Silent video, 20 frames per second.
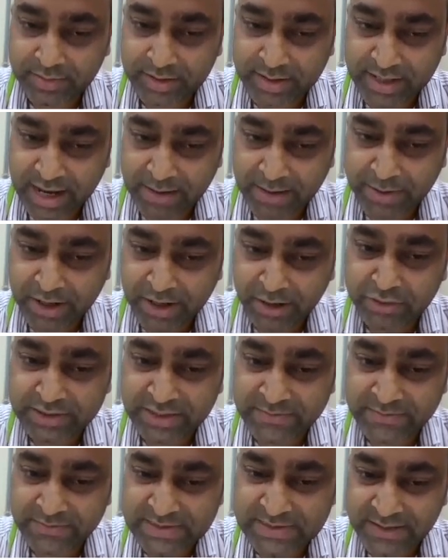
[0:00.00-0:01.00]
wrap around
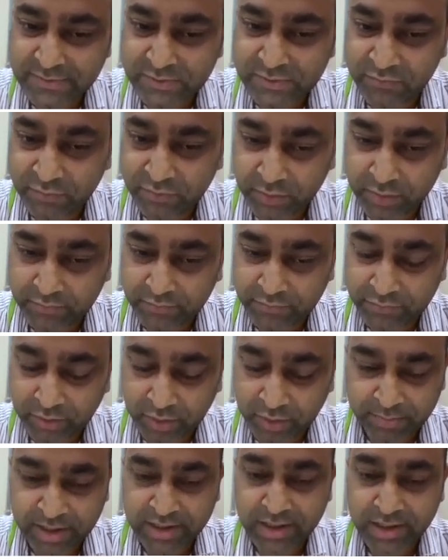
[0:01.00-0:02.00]
themselves to
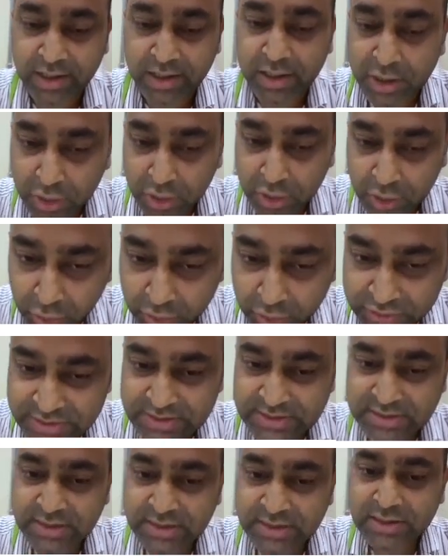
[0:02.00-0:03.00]
form a
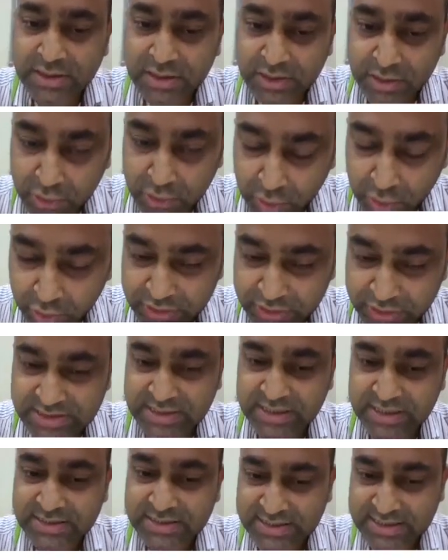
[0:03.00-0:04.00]

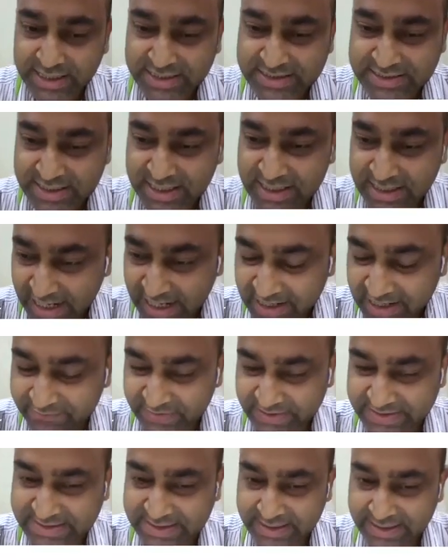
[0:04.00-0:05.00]
closed structure like
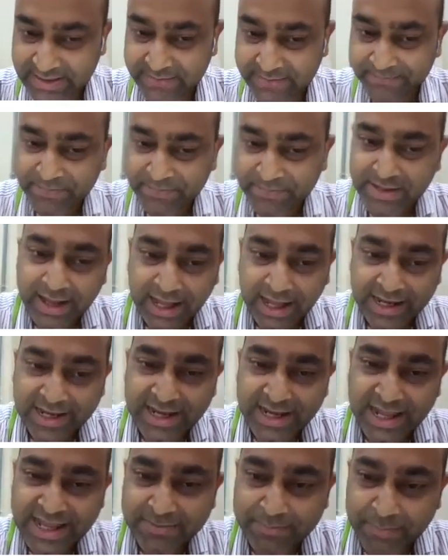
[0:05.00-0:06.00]
vesicle.
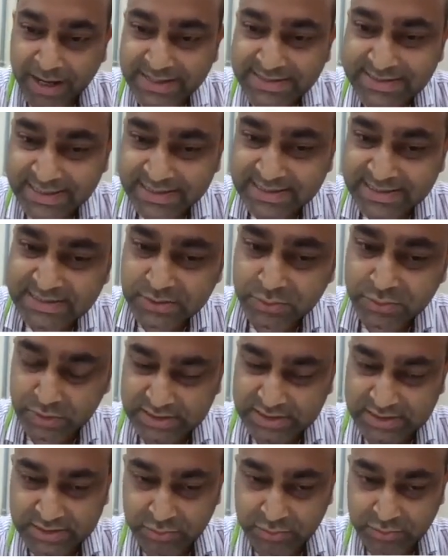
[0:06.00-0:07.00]
Unlike micelles,
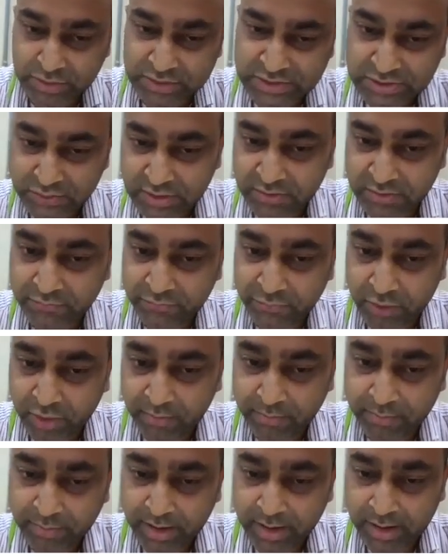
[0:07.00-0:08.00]
which will
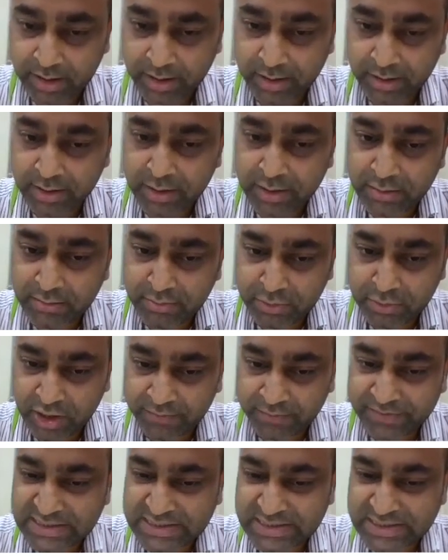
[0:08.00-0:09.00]
form more
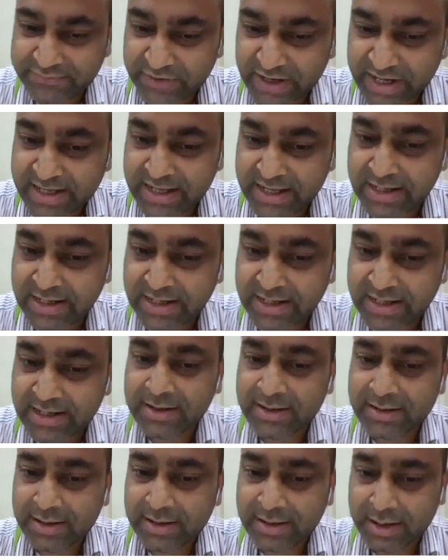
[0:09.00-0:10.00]
of a
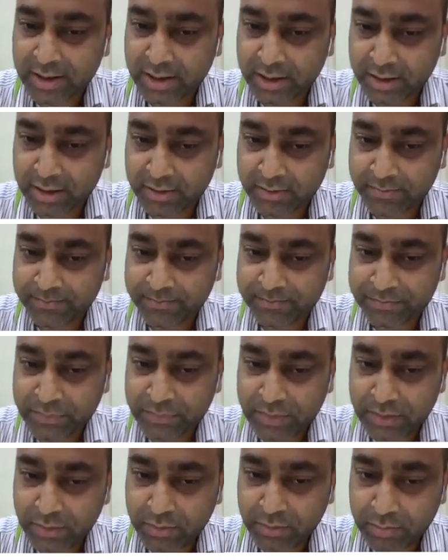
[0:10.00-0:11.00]
spherical
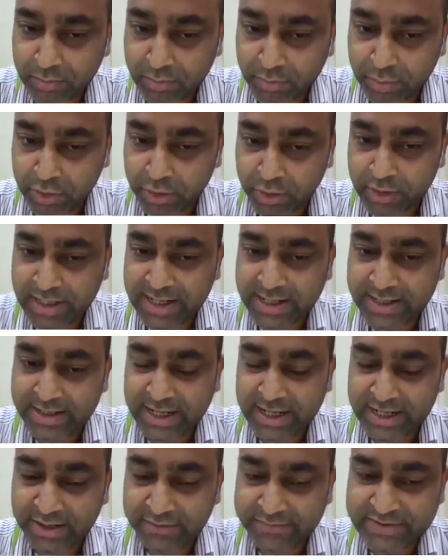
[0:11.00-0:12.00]
monolayer
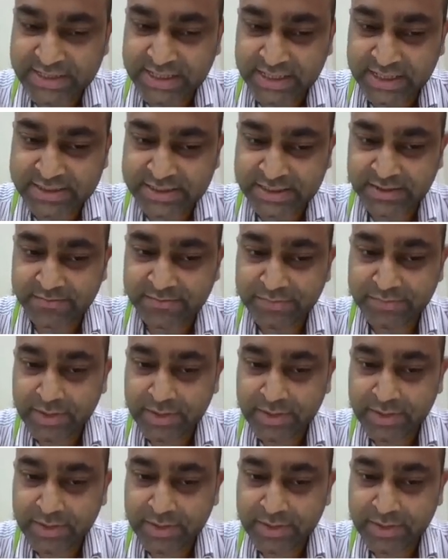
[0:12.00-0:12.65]
kind of structure.